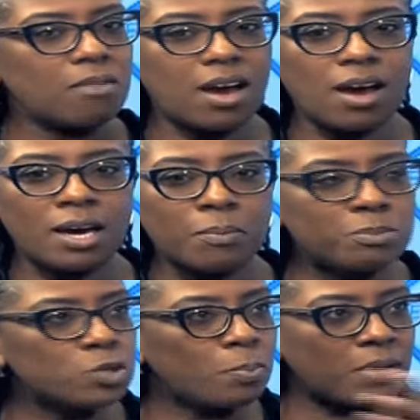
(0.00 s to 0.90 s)
a
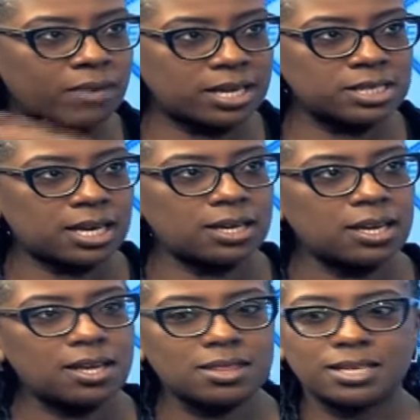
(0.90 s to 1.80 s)
supervisor,
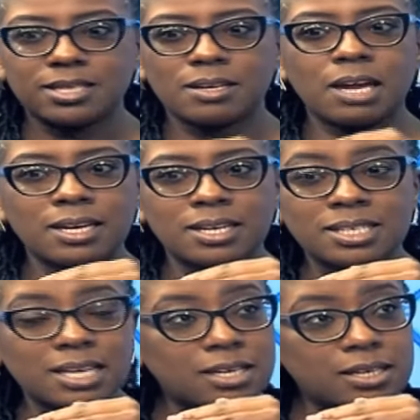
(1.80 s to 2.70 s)
that's, and
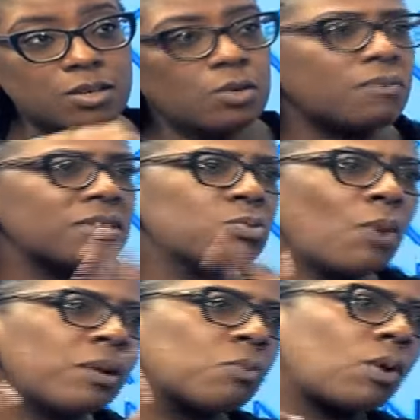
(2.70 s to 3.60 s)
it's a, you know, if it's
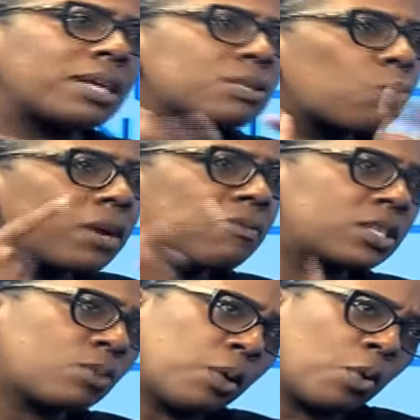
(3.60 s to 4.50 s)
one, it's, if
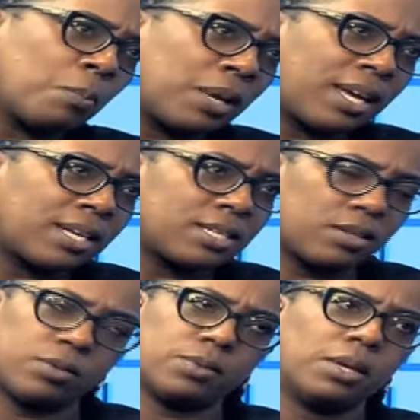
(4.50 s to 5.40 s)
it's one complaint,
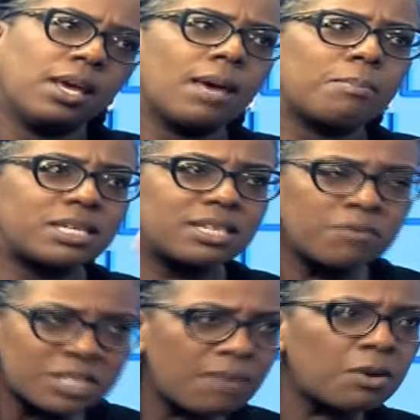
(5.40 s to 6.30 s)
you know, but
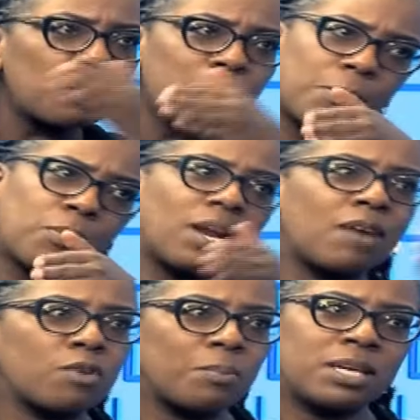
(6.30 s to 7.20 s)
if several people
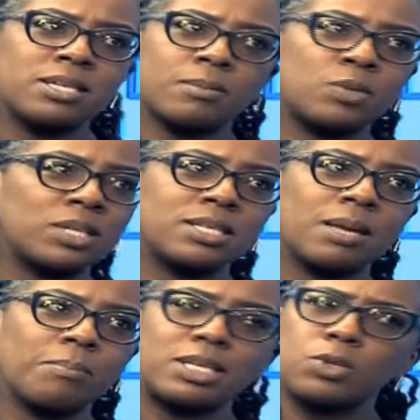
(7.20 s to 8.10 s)
have complained about the
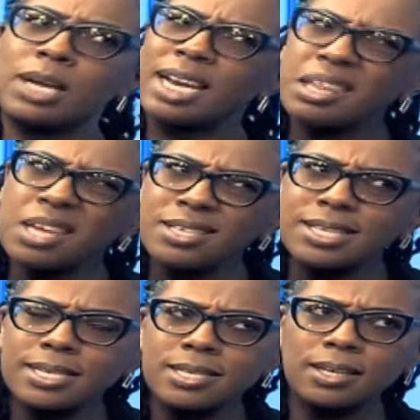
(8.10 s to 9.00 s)
same person and nothing is
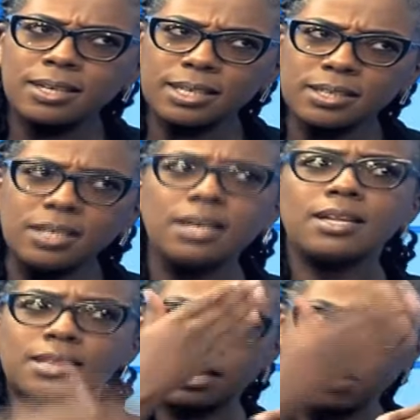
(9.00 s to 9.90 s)
getting done,
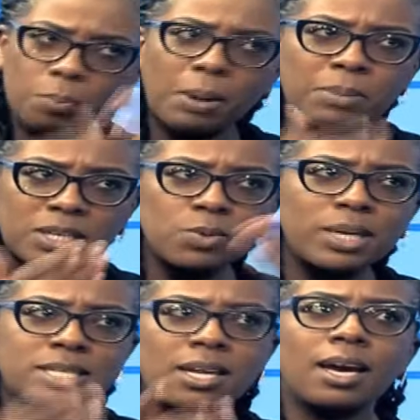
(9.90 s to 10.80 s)
then you're
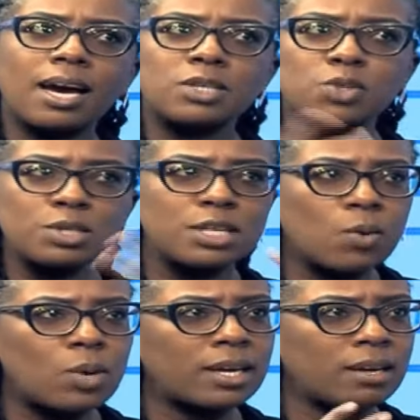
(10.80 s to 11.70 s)
perpetuating a
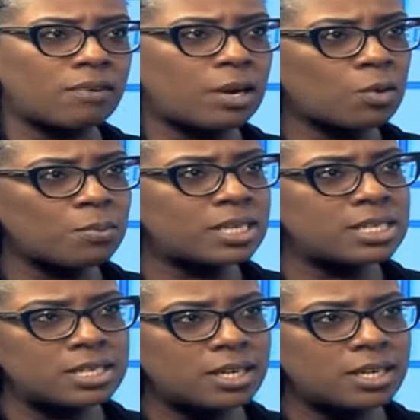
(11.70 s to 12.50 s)
toxic work environment.